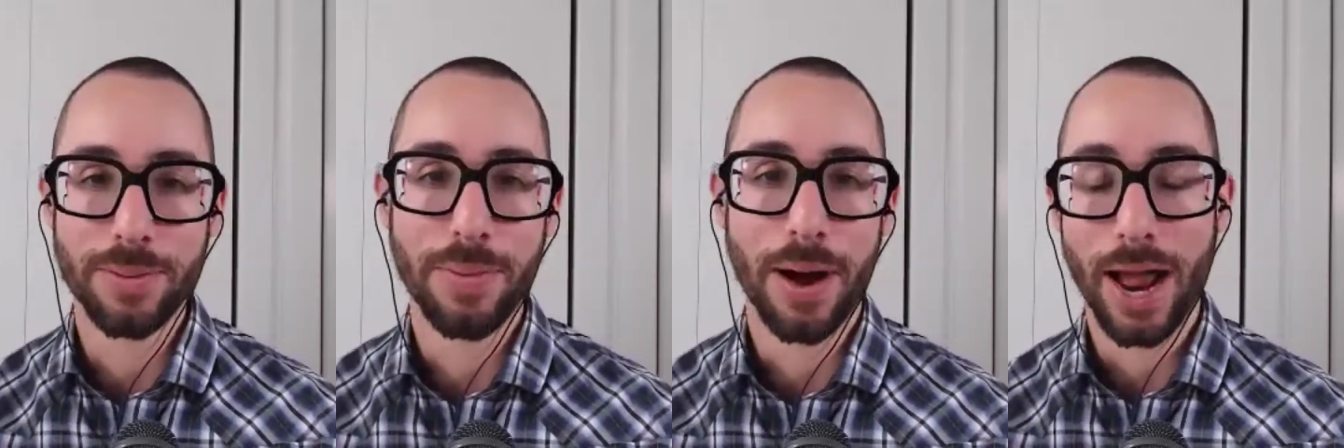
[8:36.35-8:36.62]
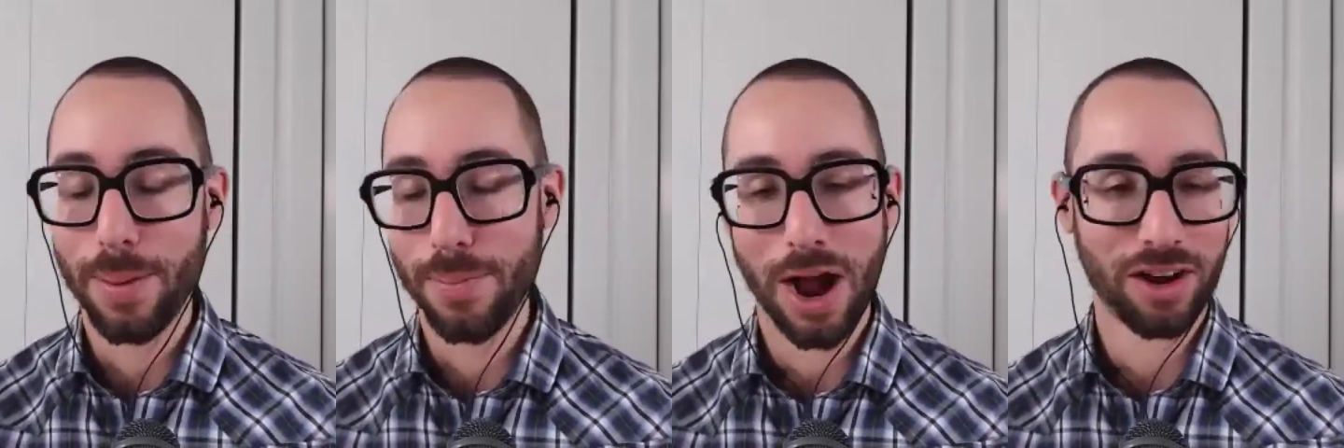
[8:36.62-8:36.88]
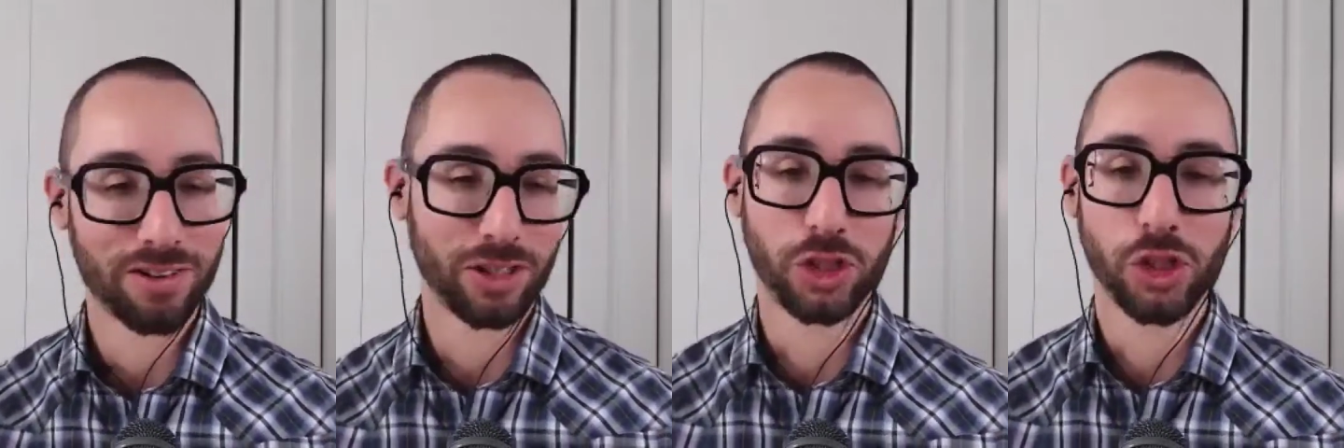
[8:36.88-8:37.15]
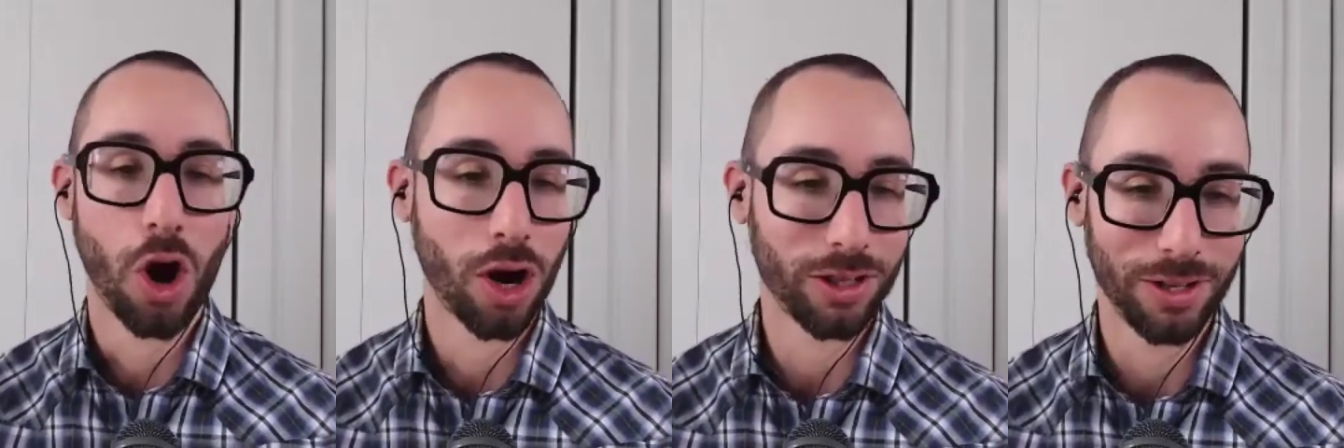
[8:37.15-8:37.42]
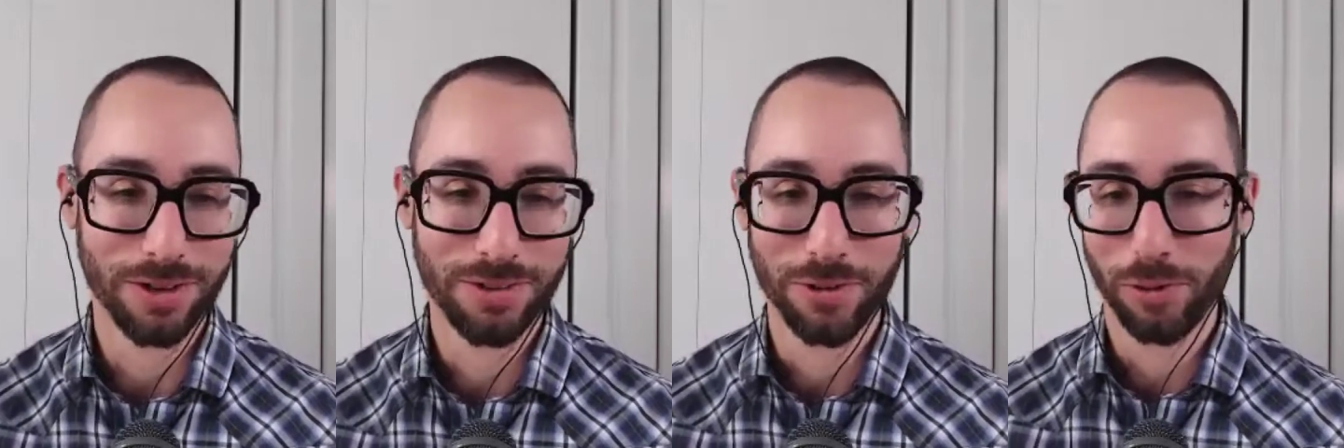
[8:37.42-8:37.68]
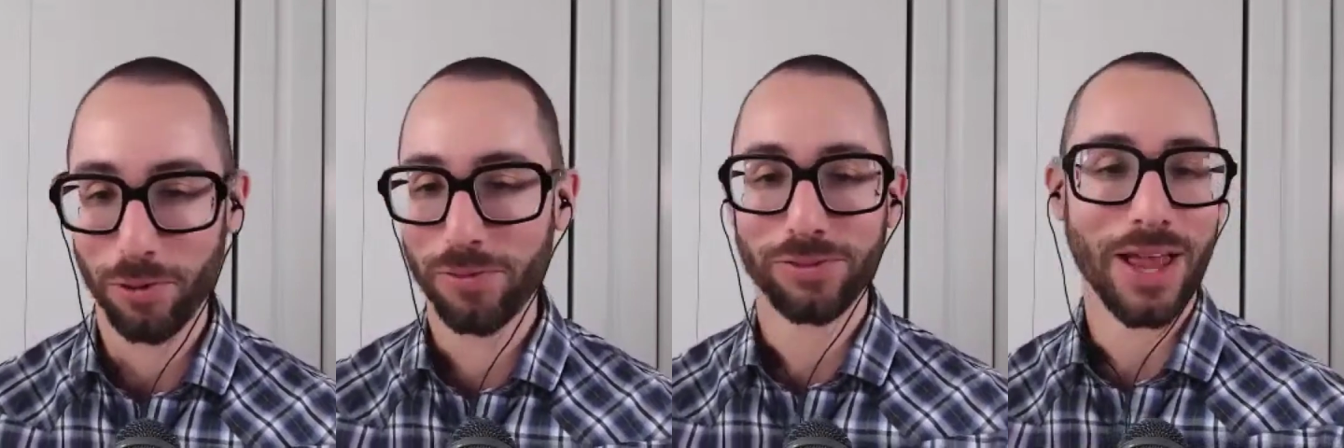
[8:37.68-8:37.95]
by a box of chocolates
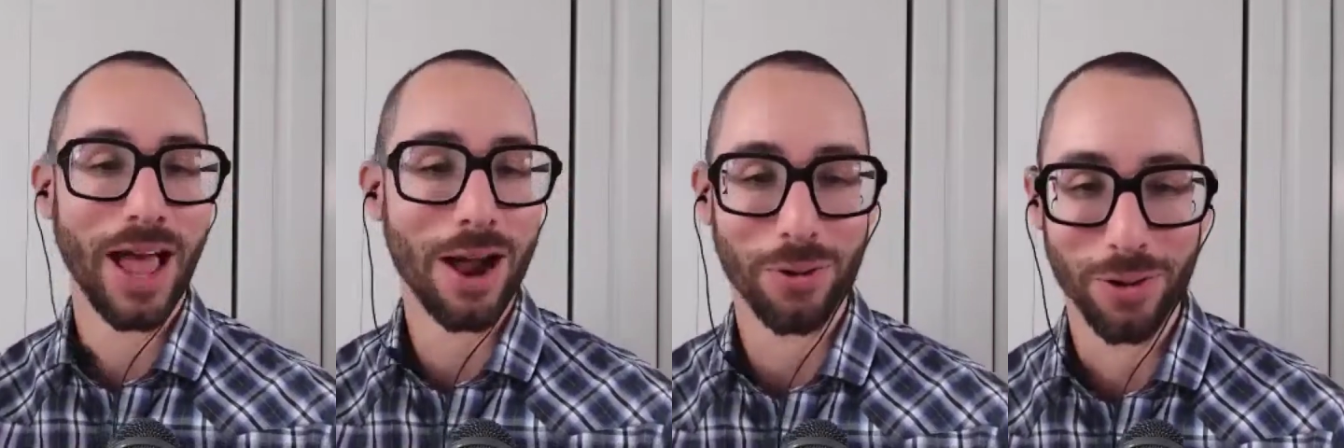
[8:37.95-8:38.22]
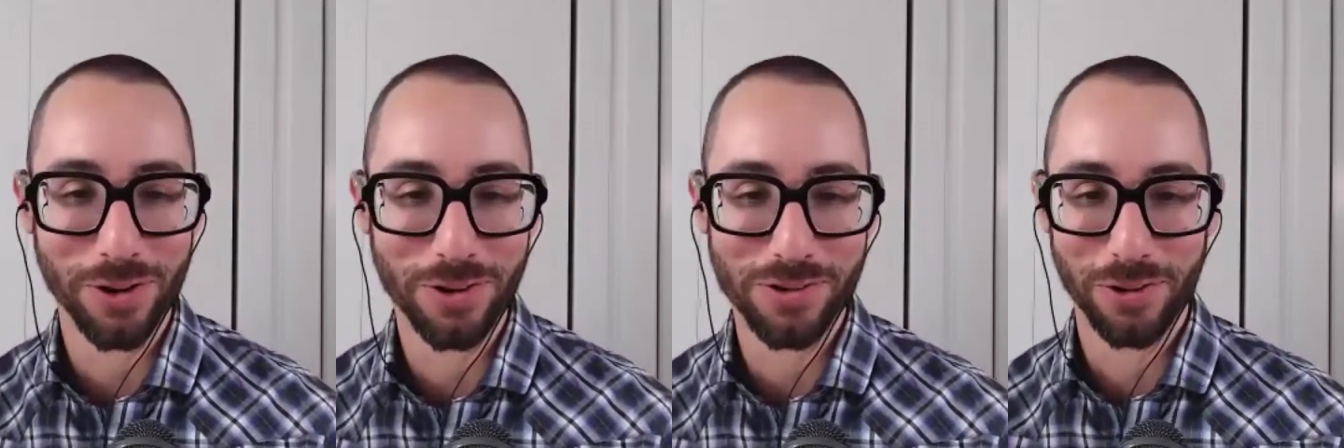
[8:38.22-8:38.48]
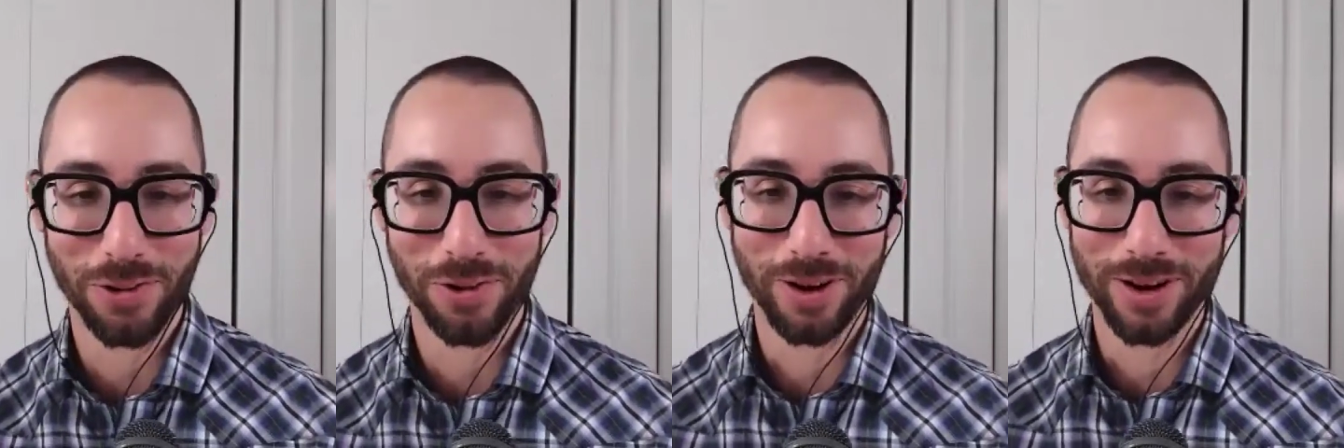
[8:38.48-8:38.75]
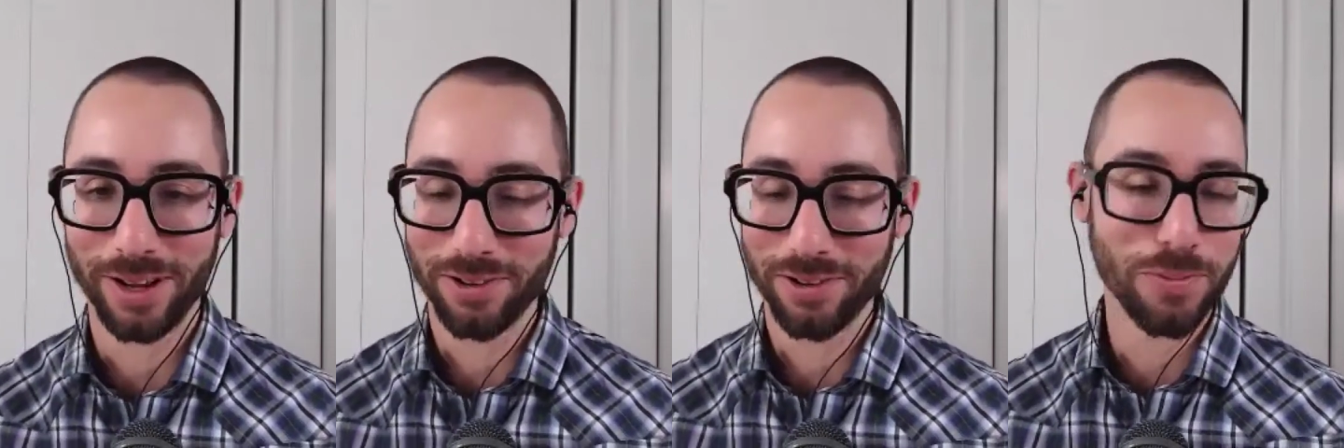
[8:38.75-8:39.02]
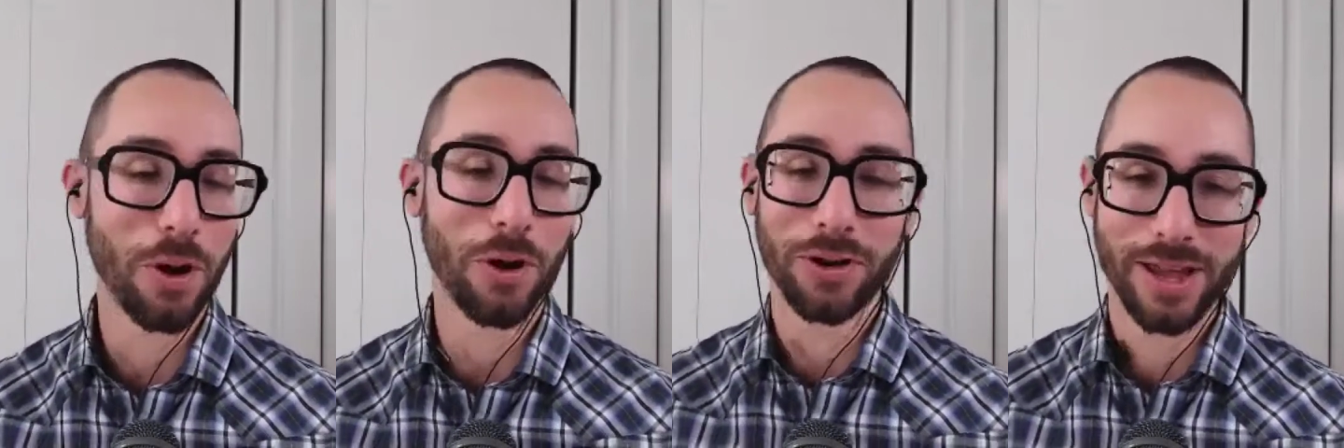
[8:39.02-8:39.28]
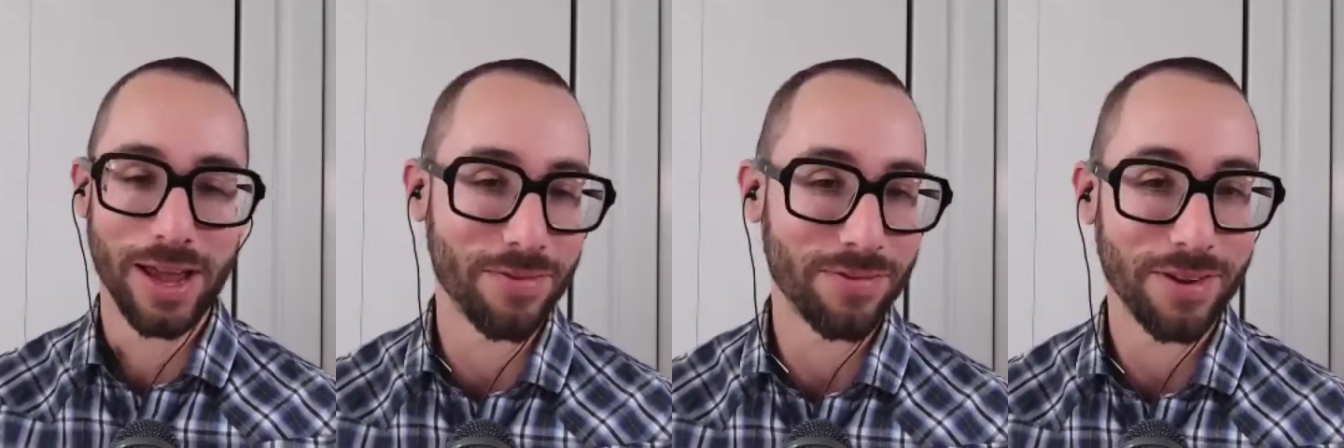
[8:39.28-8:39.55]
or flowers or a small
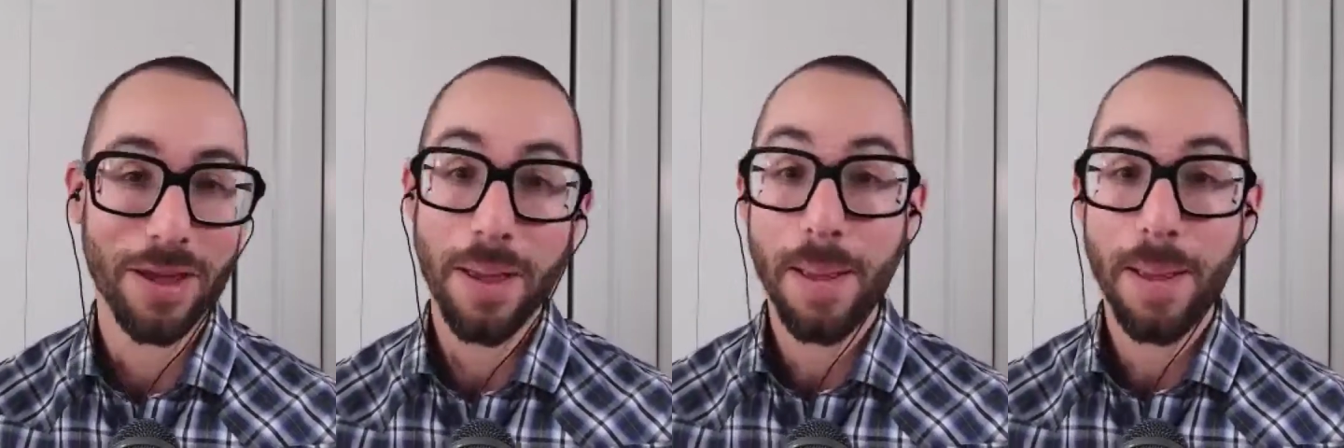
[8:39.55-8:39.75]
gift,